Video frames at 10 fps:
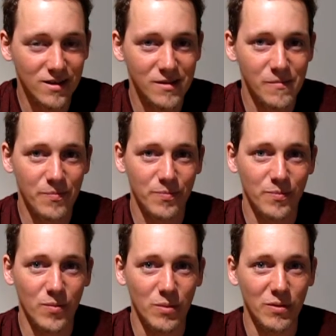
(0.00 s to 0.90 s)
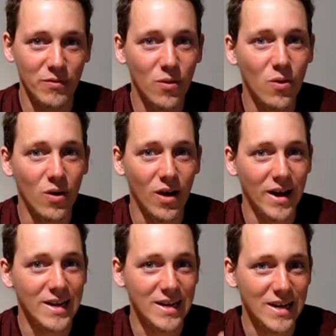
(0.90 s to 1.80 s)
But before,
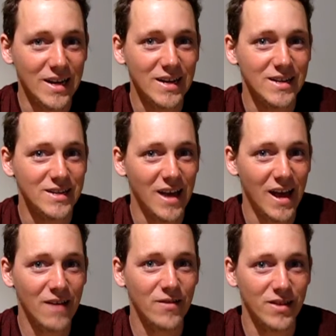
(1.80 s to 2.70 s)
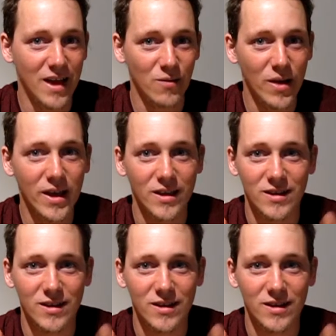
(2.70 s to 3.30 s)
I needed to have it that way,